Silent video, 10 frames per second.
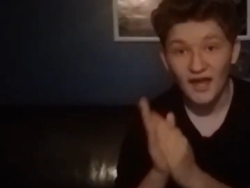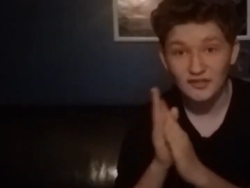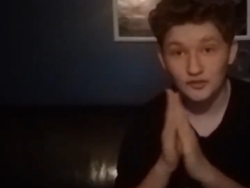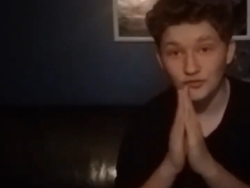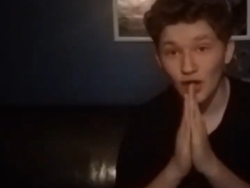
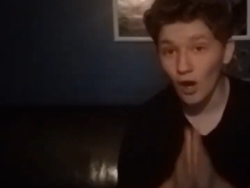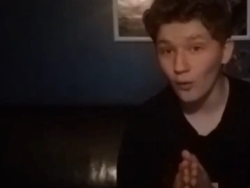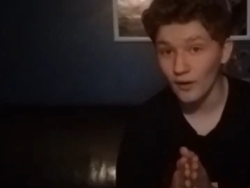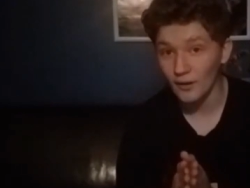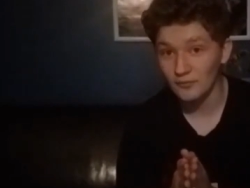And you know
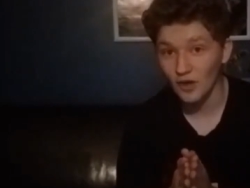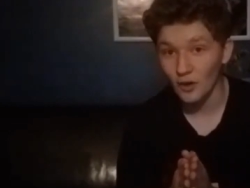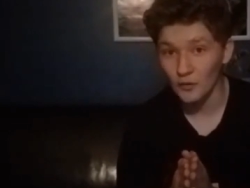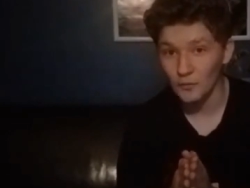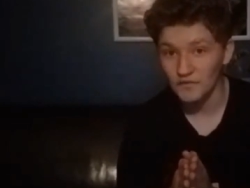where I'm
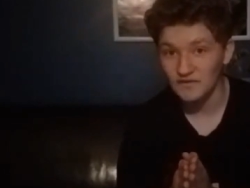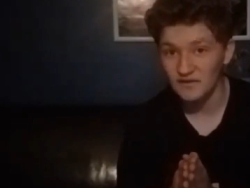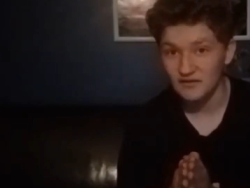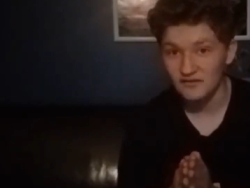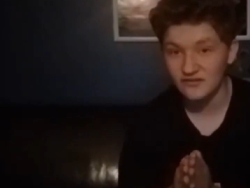going with
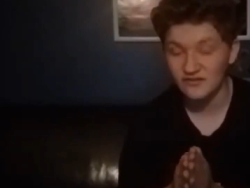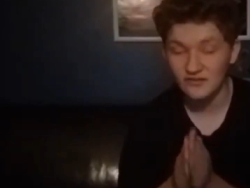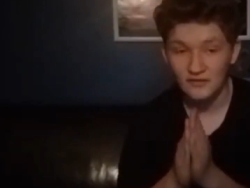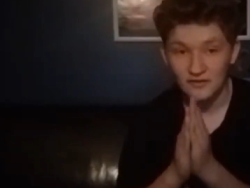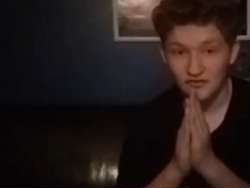this.
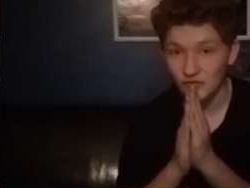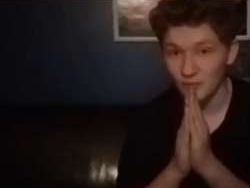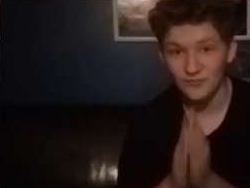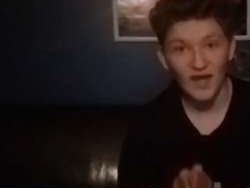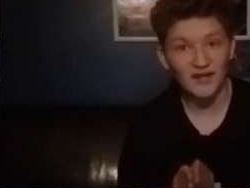So
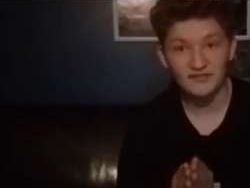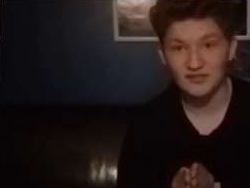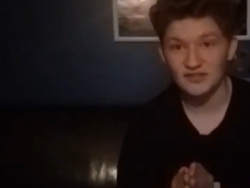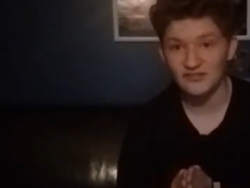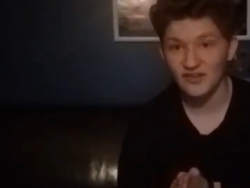I'm not even
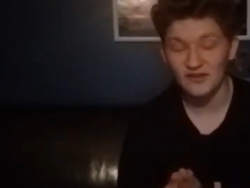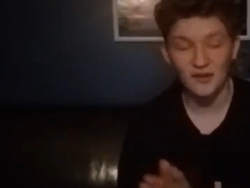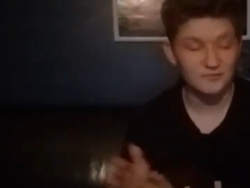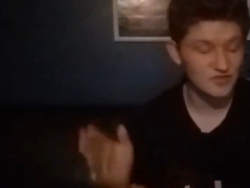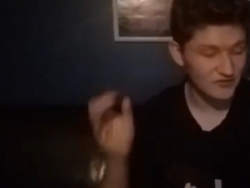gonna set it
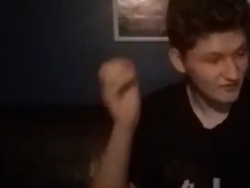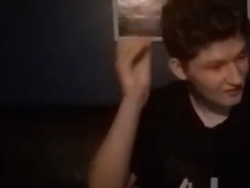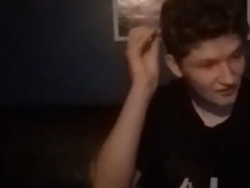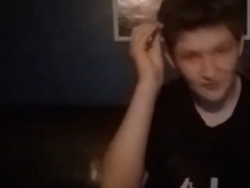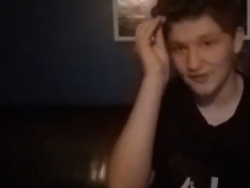up, just,
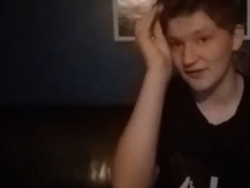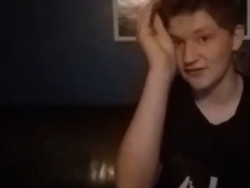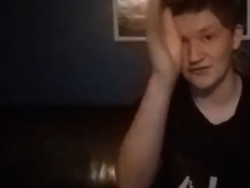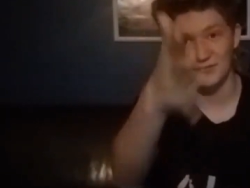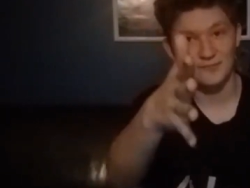here it
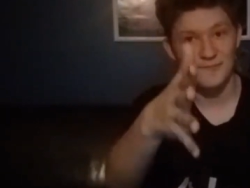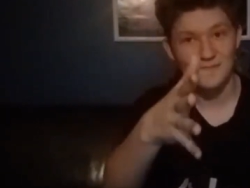is.